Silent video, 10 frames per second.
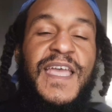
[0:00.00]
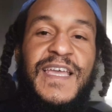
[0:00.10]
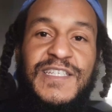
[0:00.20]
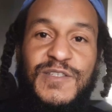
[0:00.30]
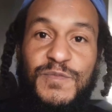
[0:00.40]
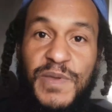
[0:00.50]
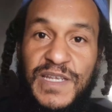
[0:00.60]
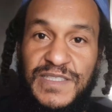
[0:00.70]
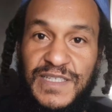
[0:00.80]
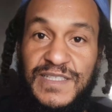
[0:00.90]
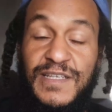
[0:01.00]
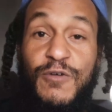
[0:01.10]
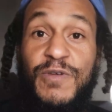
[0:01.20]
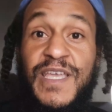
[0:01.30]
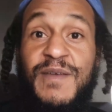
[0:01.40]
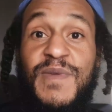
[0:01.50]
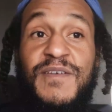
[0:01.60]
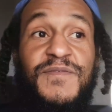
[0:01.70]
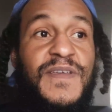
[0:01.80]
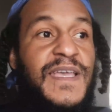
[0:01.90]
Especially so,
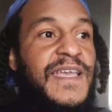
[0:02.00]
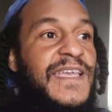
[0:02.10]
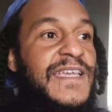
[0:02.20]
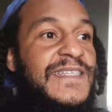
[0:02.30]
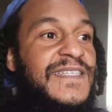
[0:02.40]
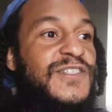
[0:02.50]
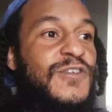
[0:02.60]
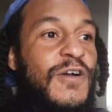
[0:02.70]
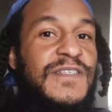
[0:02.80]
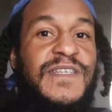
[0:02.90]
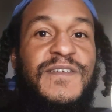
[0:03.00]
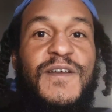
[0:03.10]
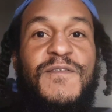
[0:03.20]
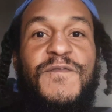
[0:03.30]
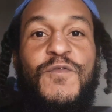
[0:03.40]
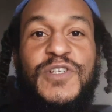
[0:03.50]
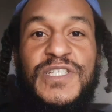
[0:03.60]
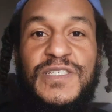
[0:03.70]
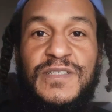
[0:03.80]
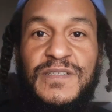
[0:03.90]
EMF is toxic for
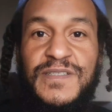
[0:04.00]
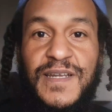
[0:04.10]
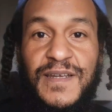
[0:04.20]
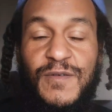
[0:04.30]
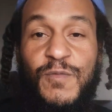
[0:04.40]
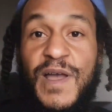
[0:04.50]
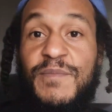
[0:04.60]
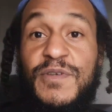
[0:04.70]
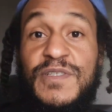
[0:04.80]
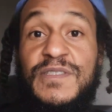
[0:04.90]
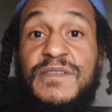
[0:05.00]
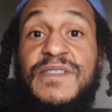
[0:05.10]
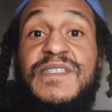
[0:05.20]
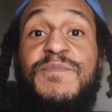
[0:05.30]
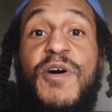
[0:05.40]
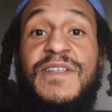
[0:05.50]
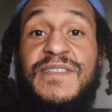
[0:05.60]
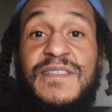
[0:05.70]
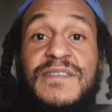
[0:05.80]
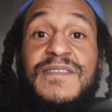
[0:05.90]
children. Why? Because children's
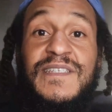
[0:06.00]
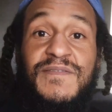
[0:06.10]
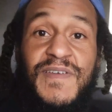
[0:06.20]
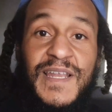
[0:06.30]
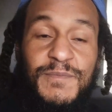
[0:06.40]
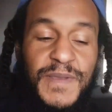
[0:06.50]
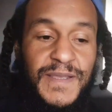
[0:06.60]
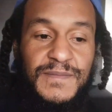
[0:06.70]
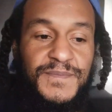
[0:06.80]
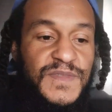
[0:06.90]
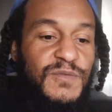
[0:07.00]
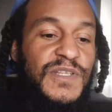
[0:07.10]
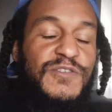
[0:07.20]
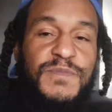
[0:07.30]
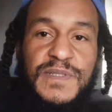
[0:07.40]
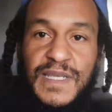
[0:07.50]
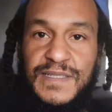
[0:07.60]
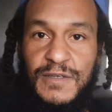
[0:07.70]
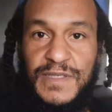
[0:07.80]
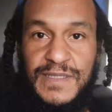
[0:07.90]
bodies are still developing. So we need to
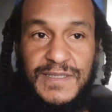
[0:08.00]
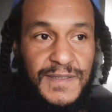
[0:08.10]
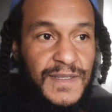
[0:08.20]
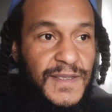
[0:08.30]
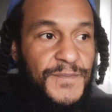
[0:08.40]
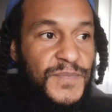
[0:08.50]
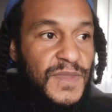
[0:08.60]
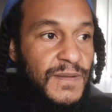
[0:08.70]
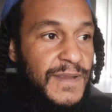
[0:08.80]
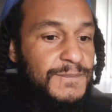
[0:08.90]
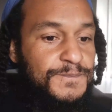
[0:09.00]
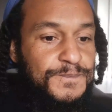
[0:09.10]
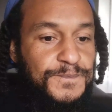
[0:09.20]
protect our kids. Right?